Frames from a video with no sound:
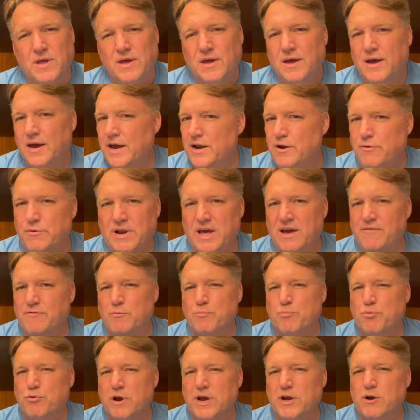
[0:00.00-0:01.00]
I don't want to have a
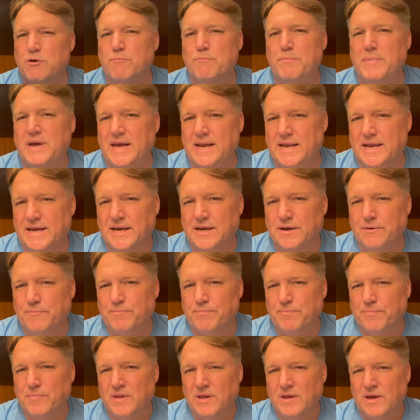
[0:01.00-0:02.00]
prayer meeting.
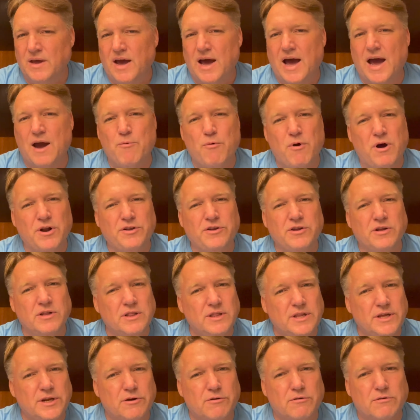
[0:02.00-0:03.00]
I want to
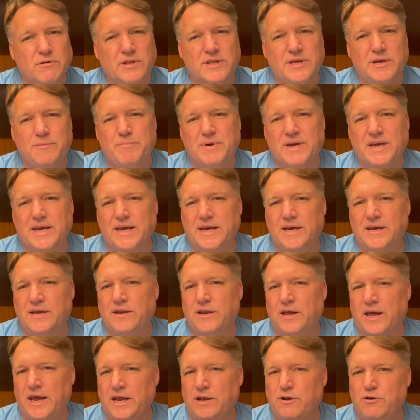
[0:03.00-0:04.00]
literally
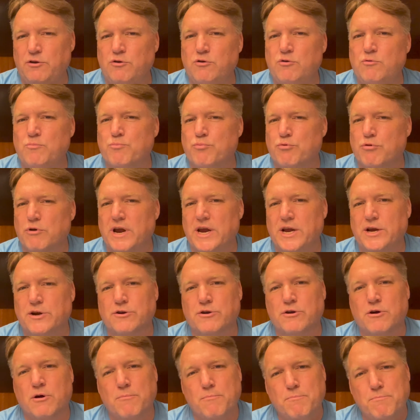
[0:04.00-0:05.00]
begin a new
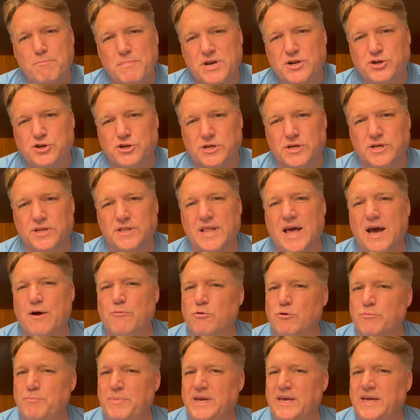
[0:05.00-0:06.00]
prayer mission that
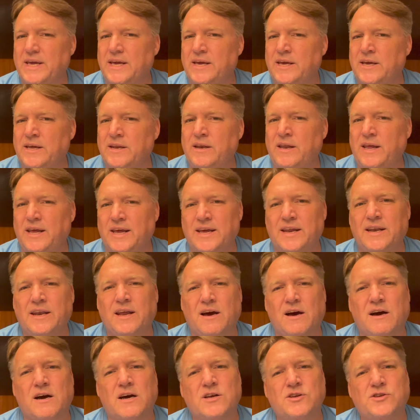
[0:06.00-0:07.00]
will begin in
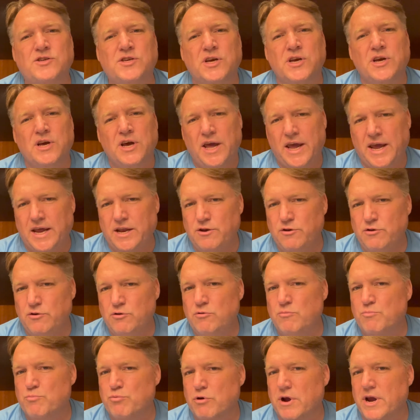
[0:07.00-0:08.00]
us a
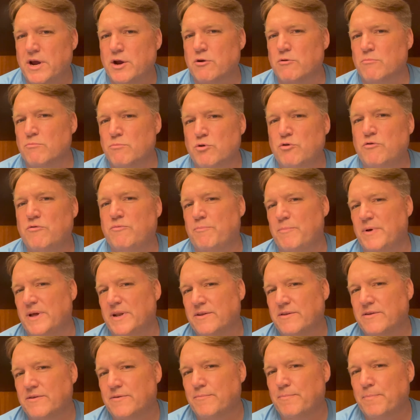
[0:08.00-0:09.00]
new prayer
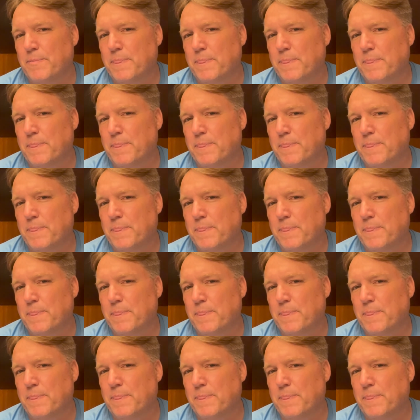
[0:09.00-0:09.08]
movement.